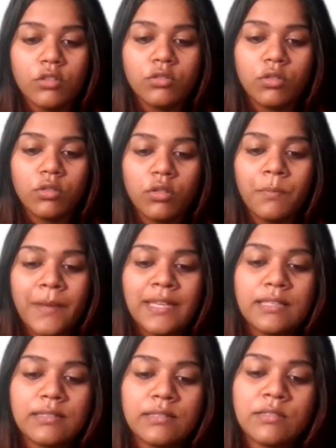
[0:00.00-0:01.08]
So
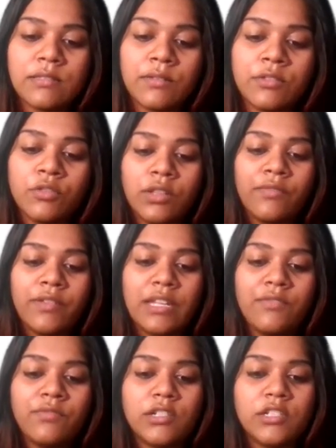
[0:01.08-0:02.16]
the
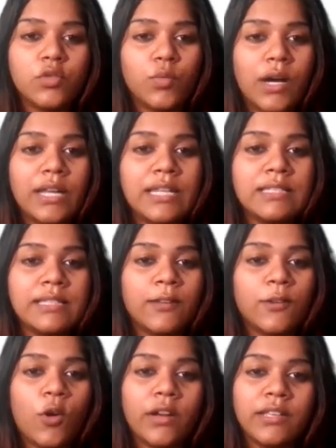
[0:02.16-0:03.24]
very first one is
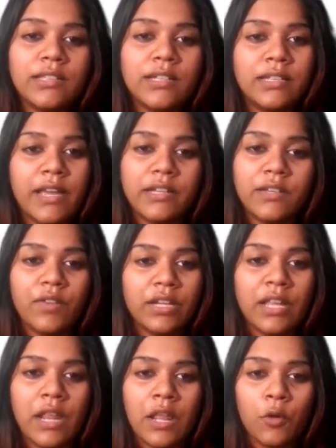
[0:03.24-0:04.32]
ignoring the creativity
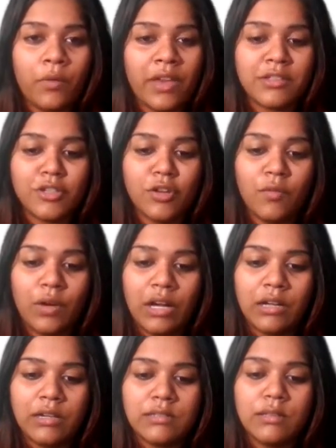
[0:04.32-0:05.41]
and innovation of
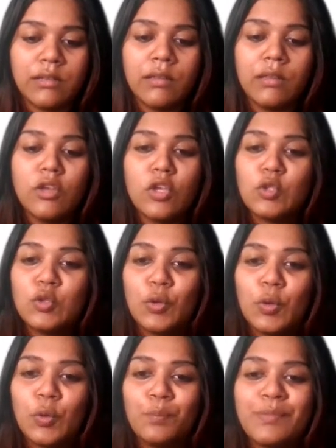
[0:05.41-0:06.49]
workers.
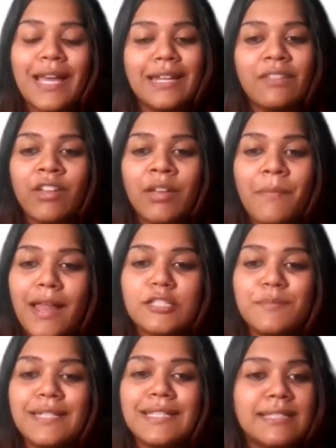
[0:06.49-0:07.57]
So scientific
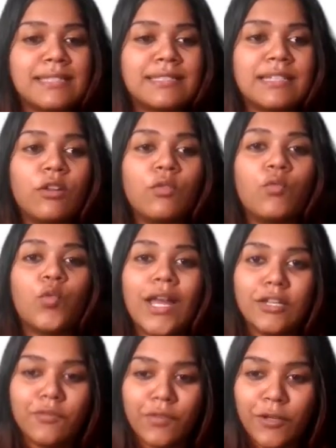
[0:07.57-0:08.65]
management insisted on
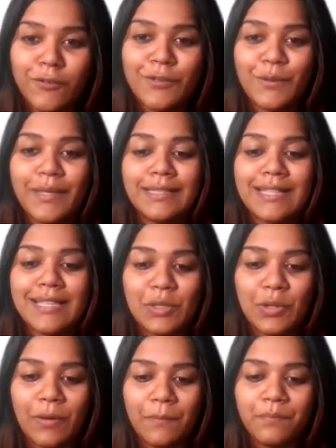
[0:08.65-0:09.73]
one way of doing the
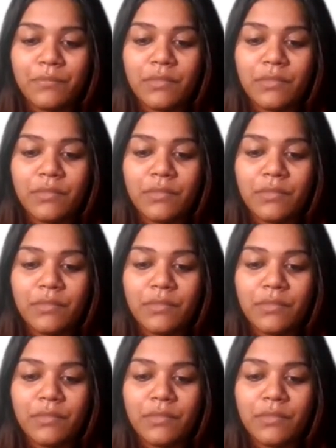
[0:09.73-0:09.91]
job.